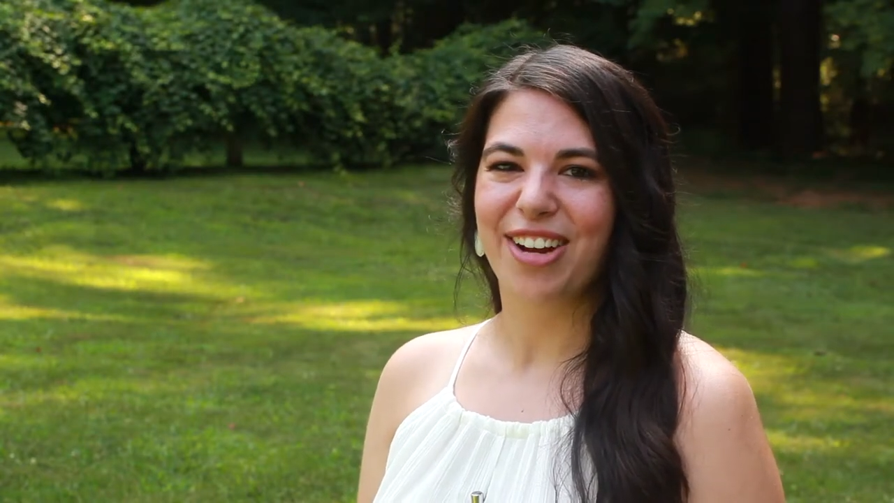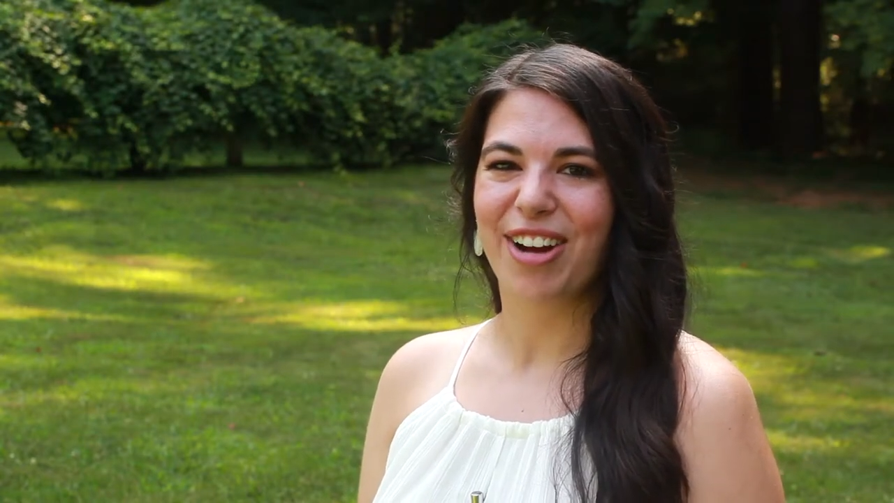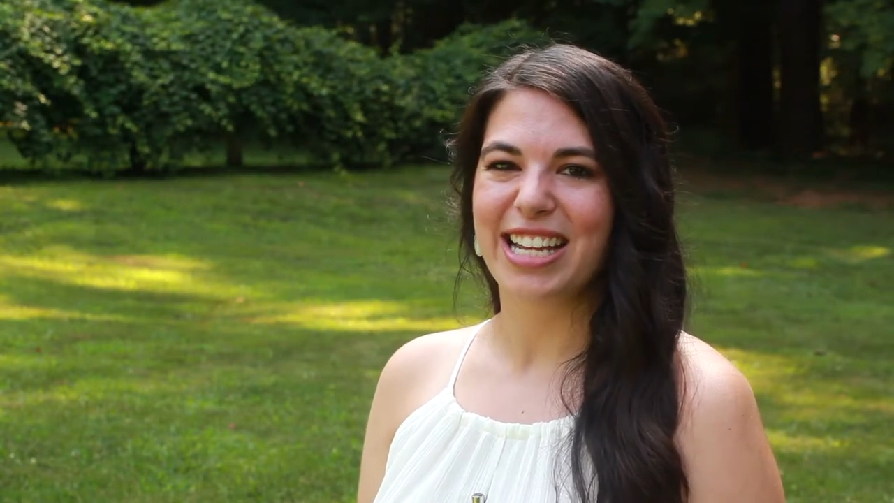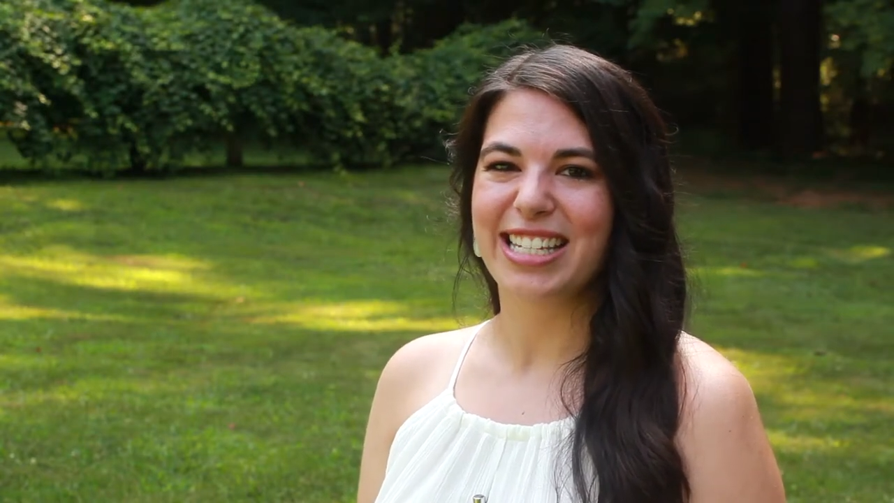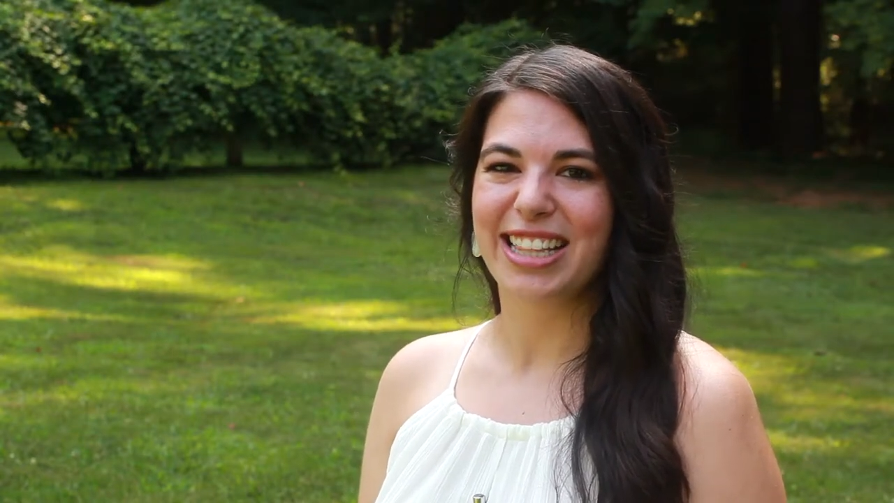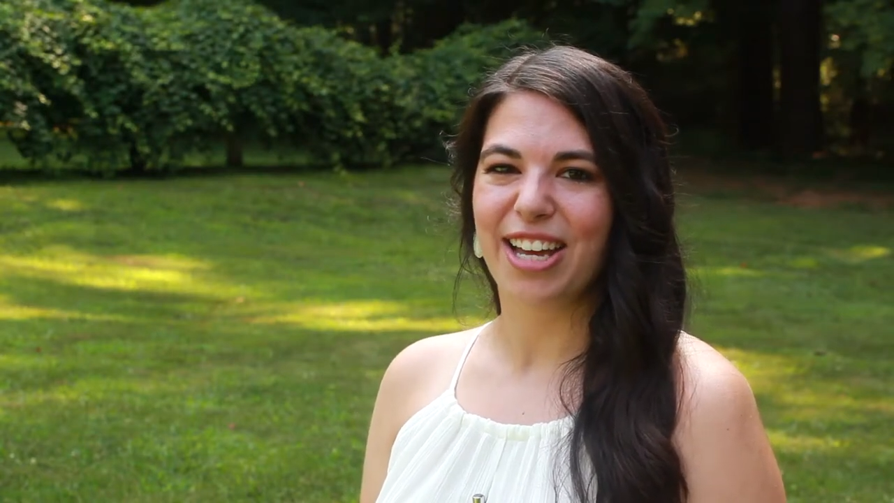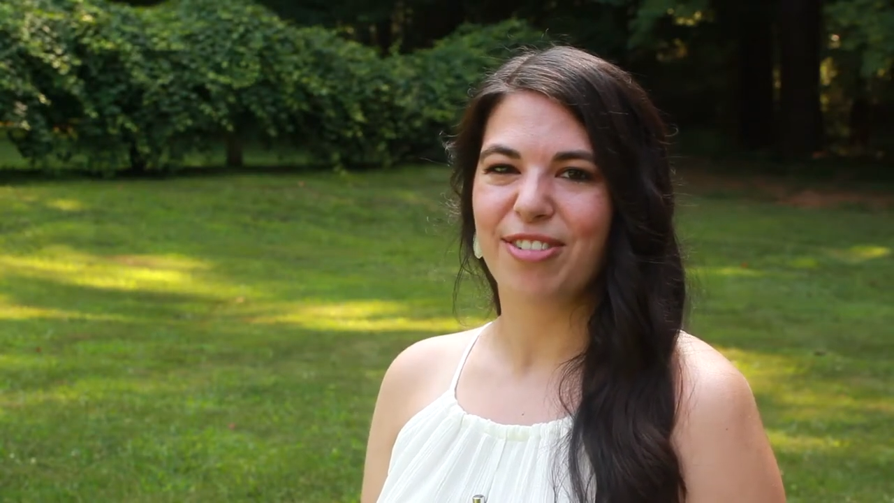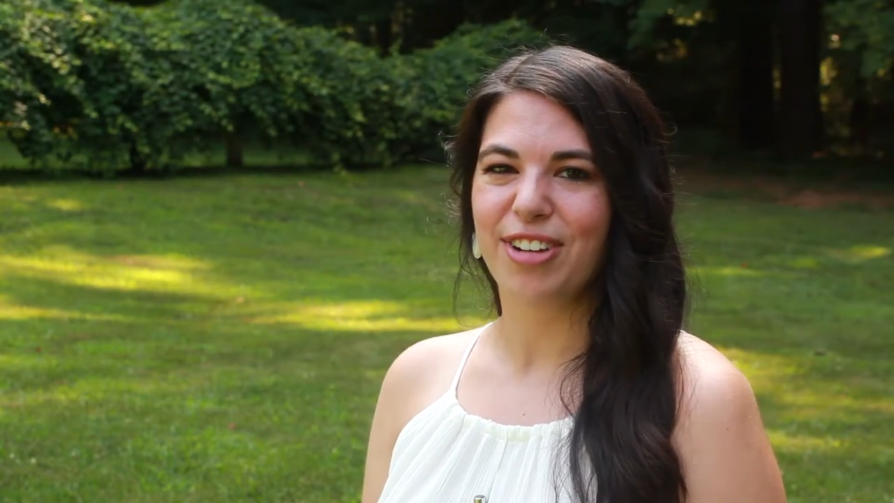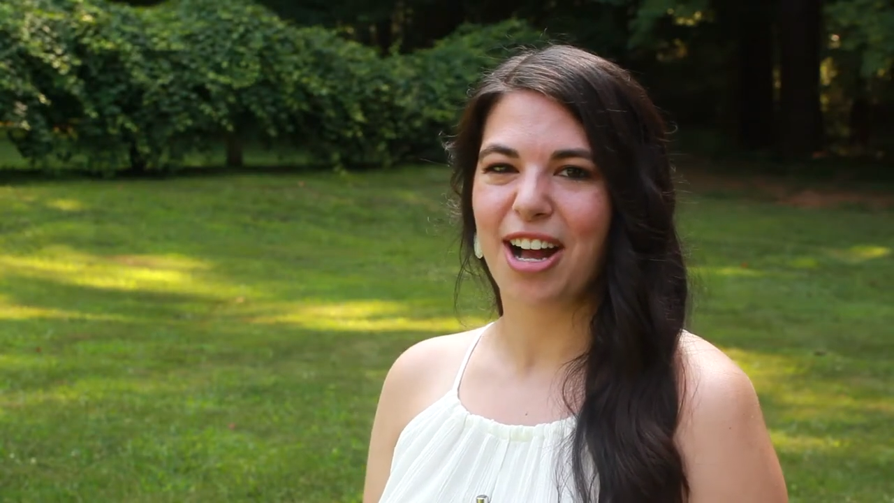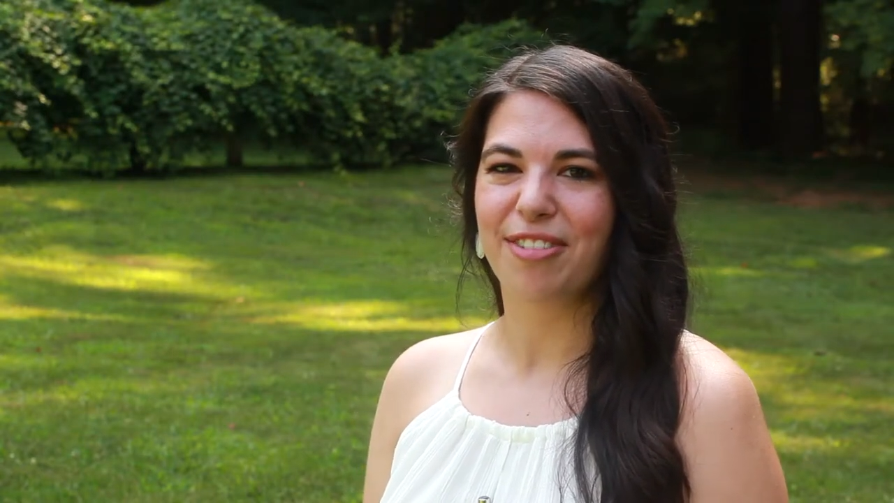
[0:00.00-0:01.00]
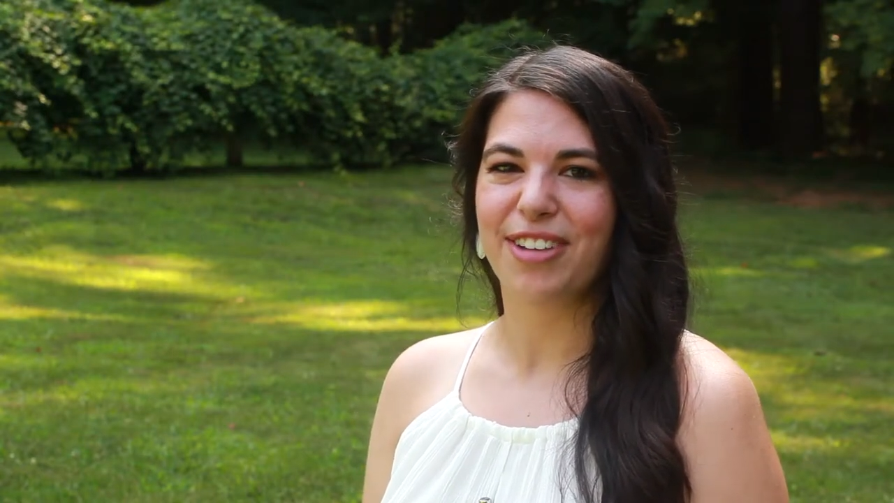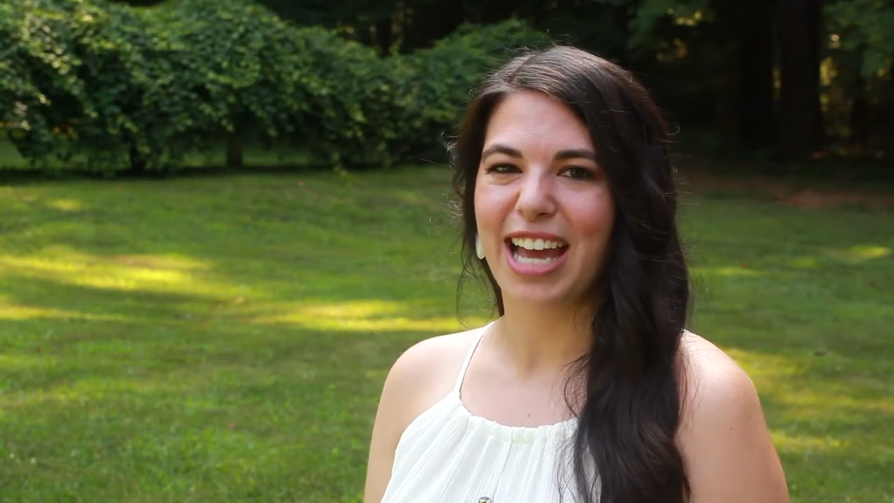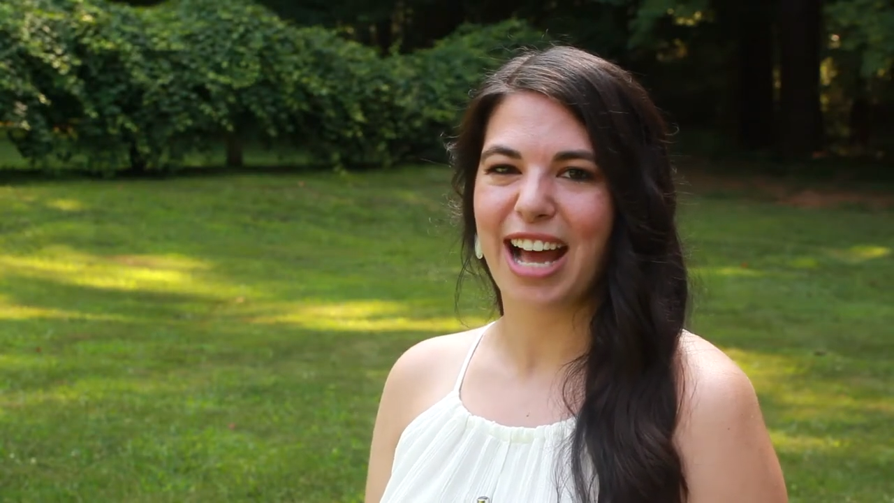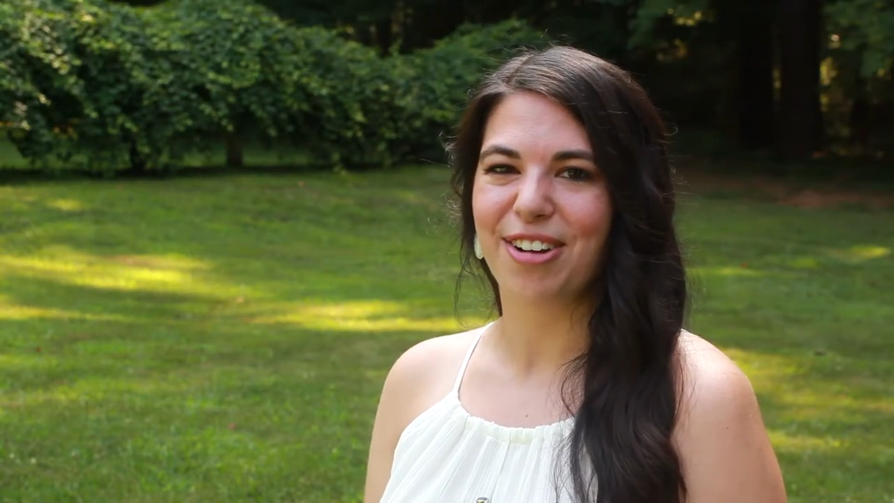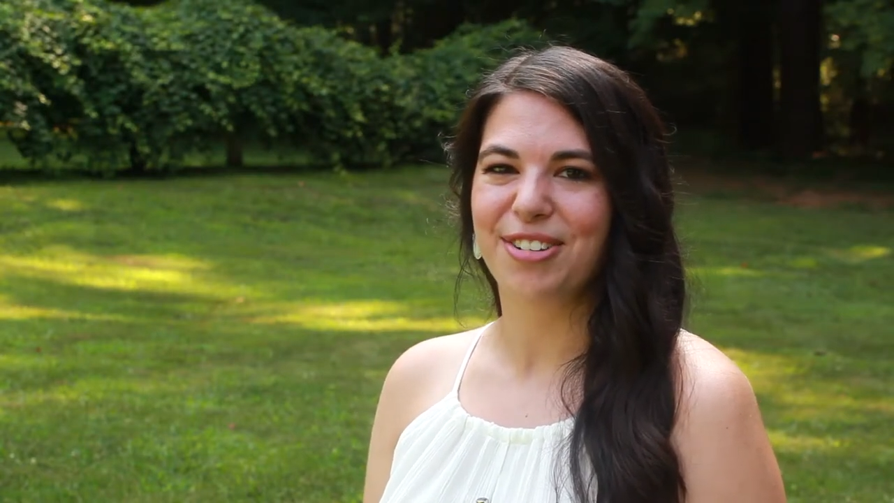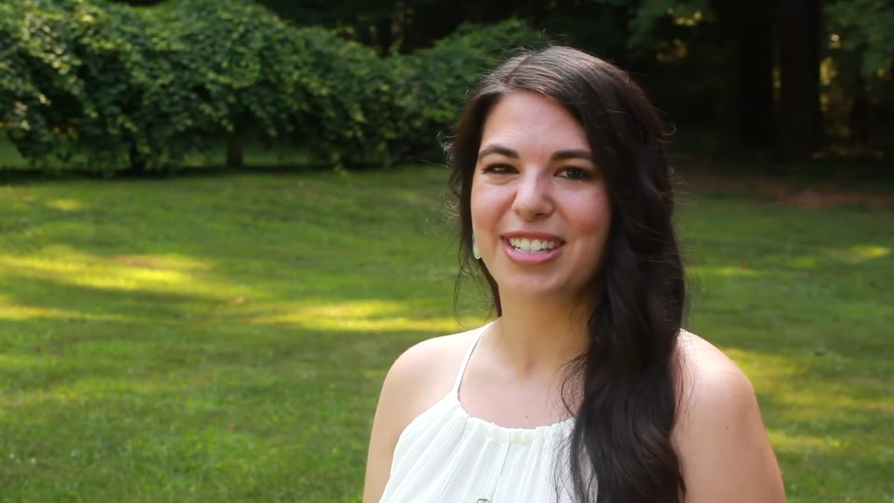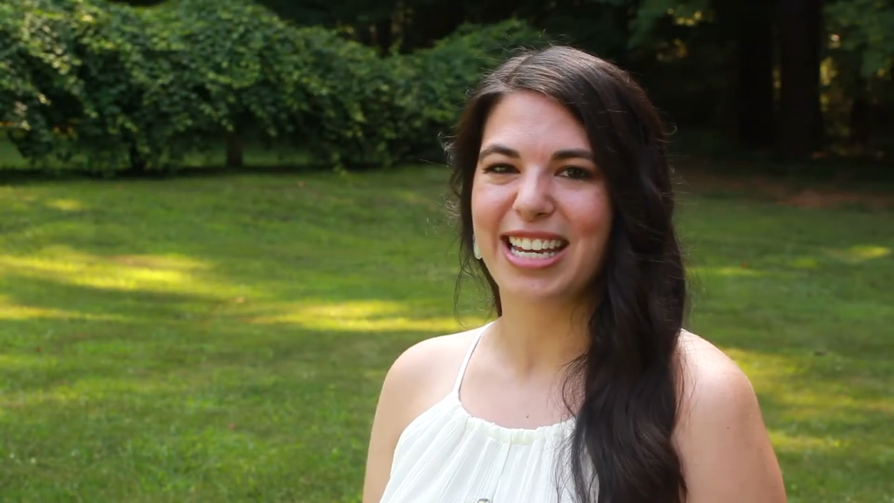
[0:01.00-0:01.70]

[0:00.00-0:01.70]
Crazy Love Coffee House